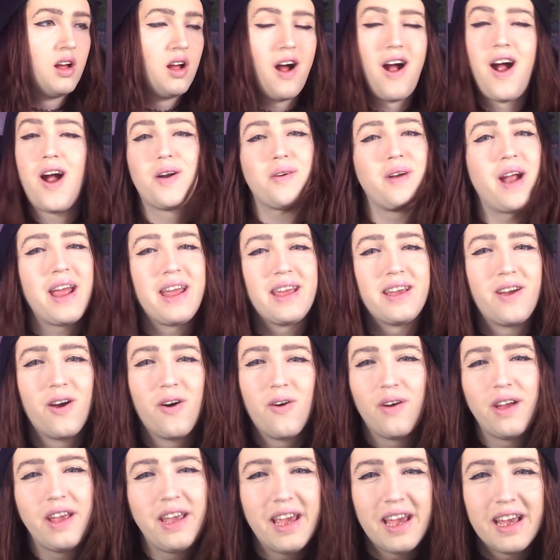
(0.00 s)
All right,
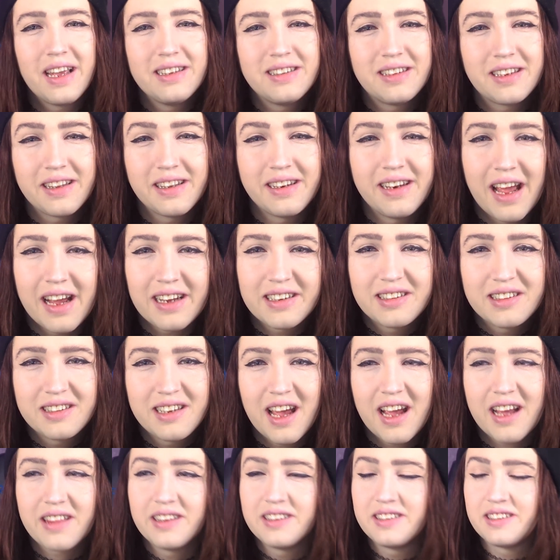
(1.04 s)
going into the next
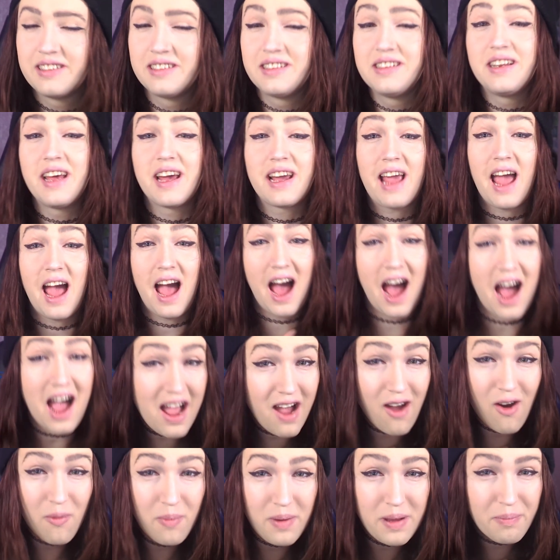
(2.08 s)
deck, this is the deck
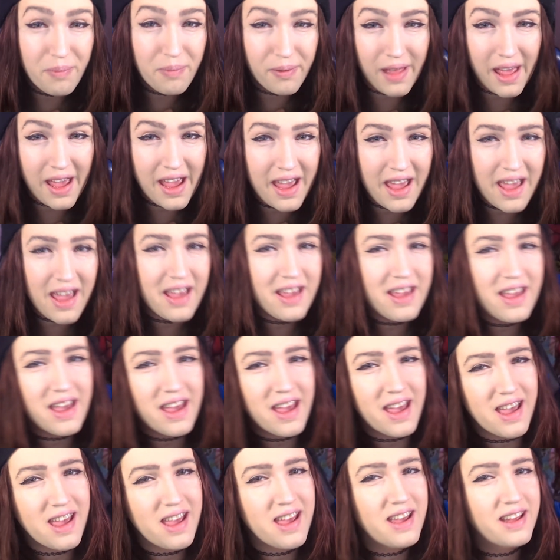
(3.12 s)
I'll be playing
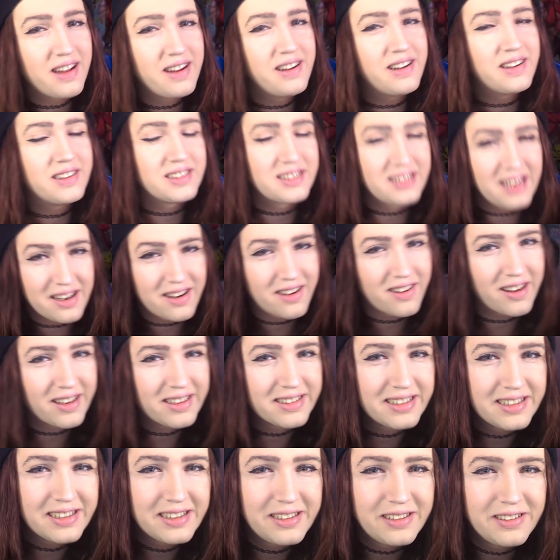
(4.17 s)
in Standard
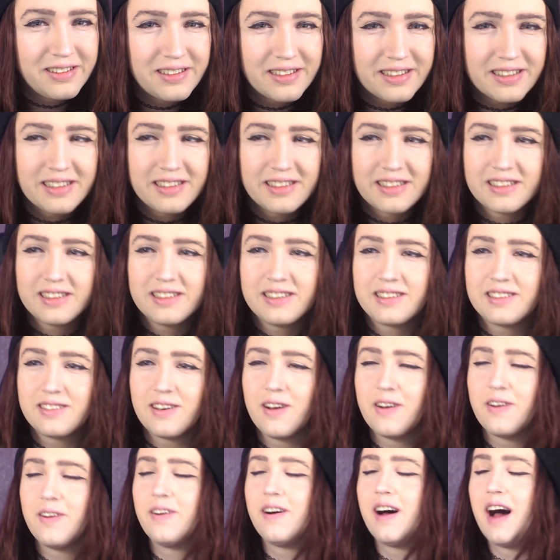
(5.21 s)
RCQ season,
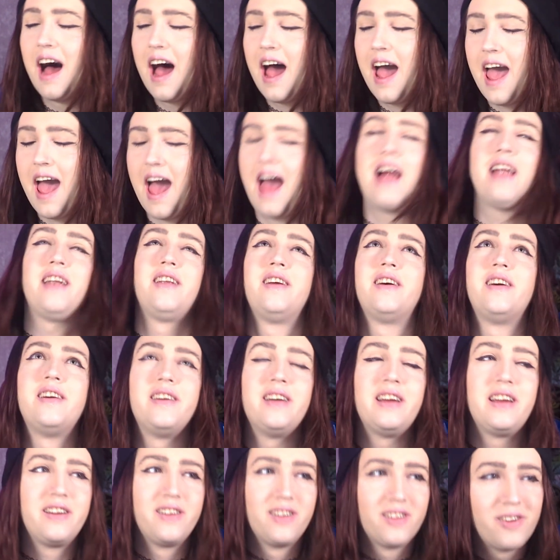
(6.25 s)
so I had
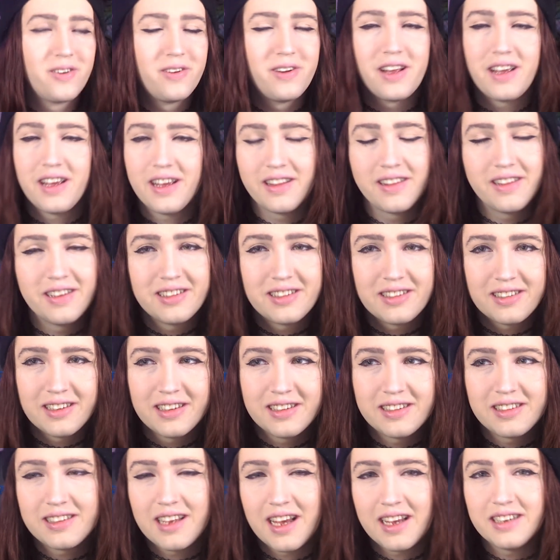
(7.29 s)
to include it in this
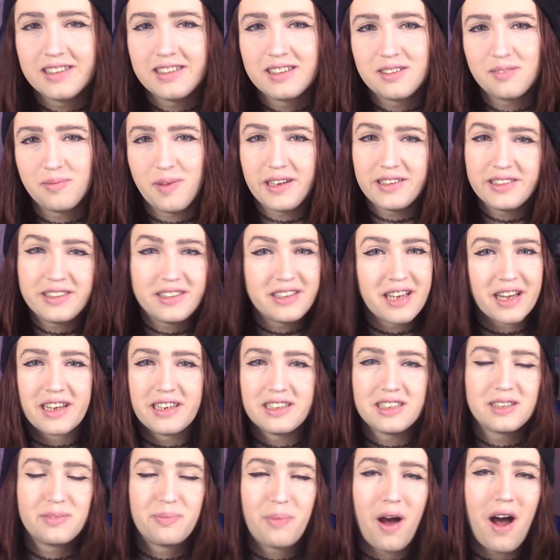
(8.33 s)
list as my
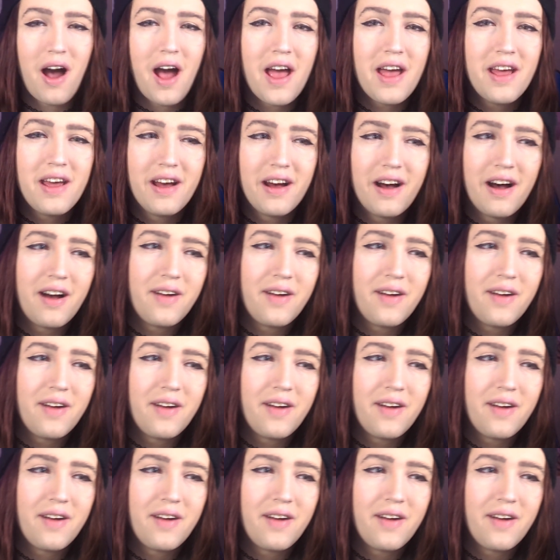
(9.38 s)
second spot.